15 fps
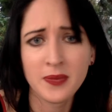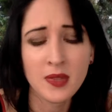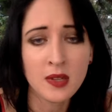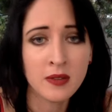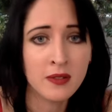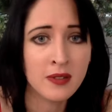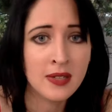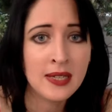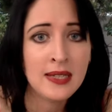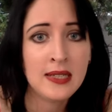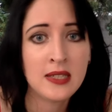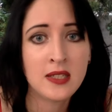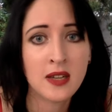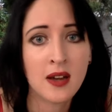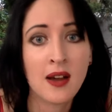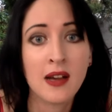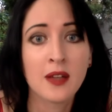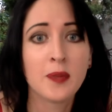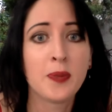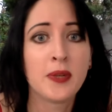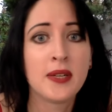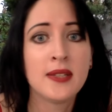really
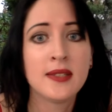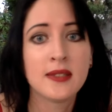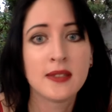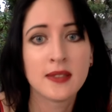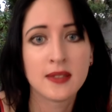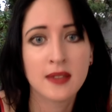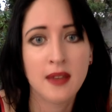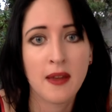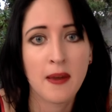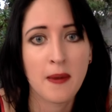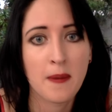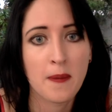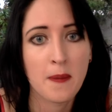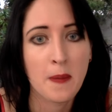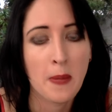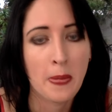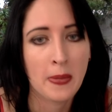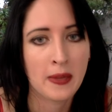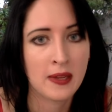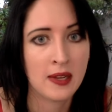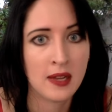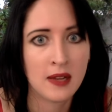dark presence
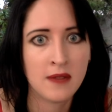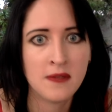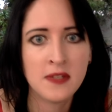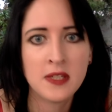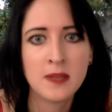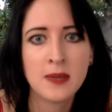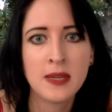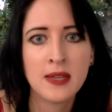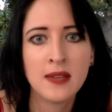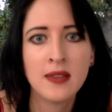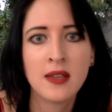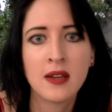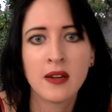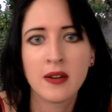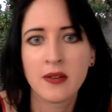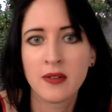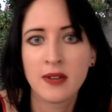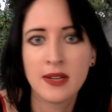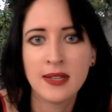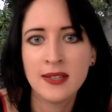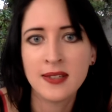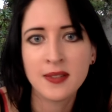that loved to be in there and
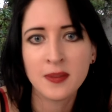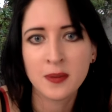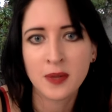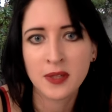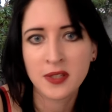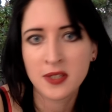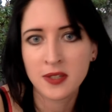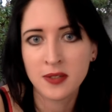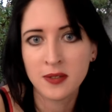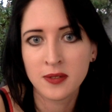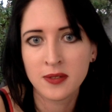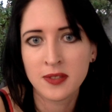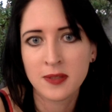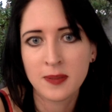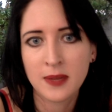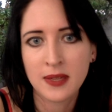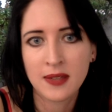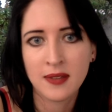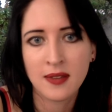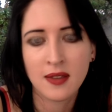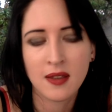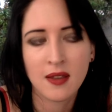really didn't want you to be
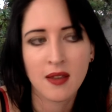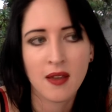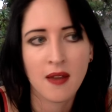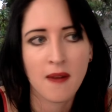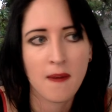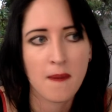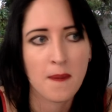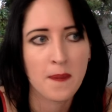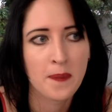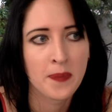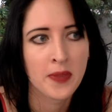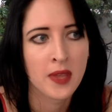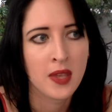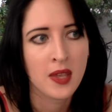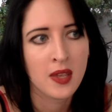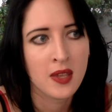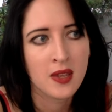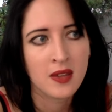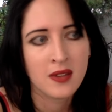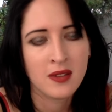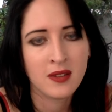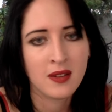in there.
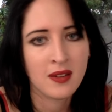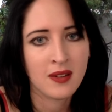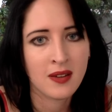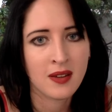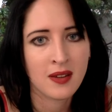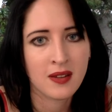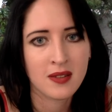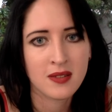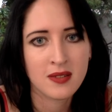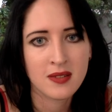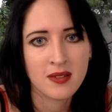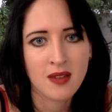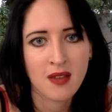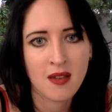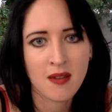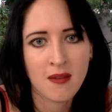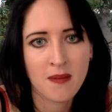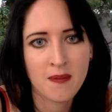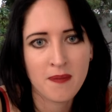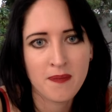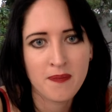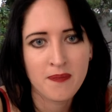Not nice.
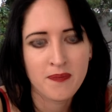The